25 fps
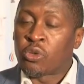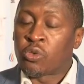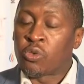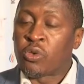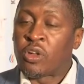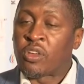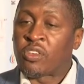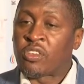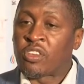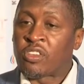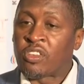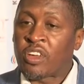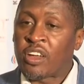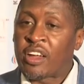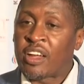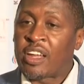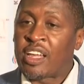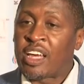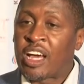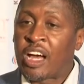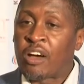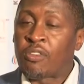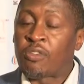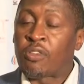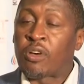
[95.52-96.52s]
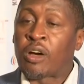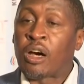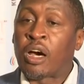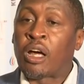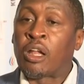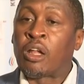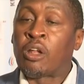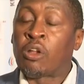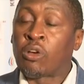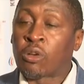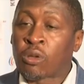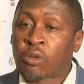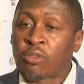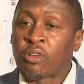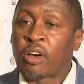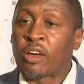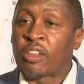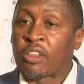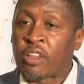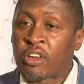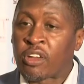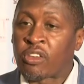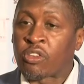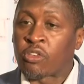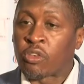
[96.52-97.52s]
to necessarily have a lot of
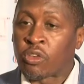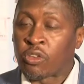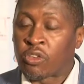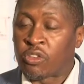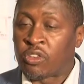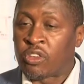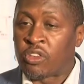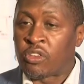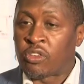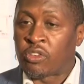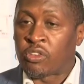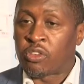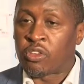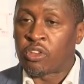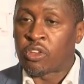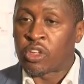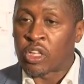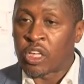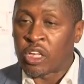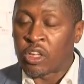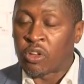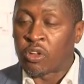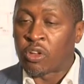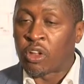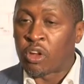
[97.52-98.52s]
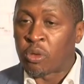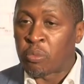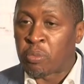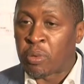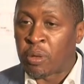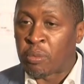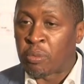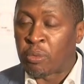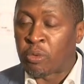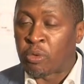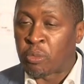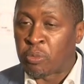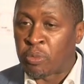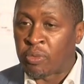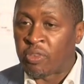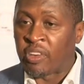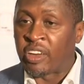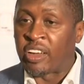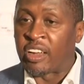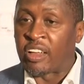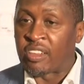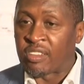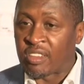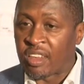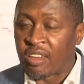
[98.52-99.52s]
other resources in order to be able to
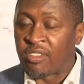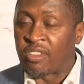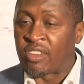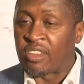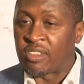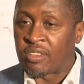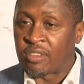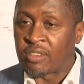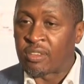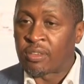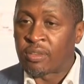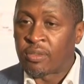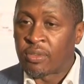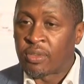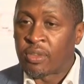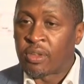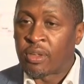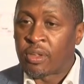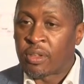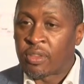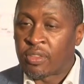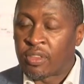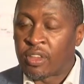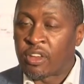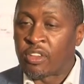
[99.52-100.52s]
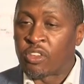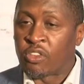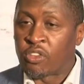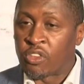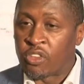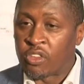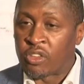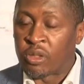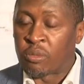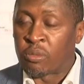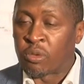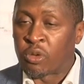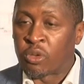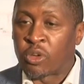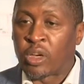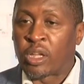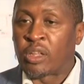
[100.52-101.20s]
provide a service that is reasonable.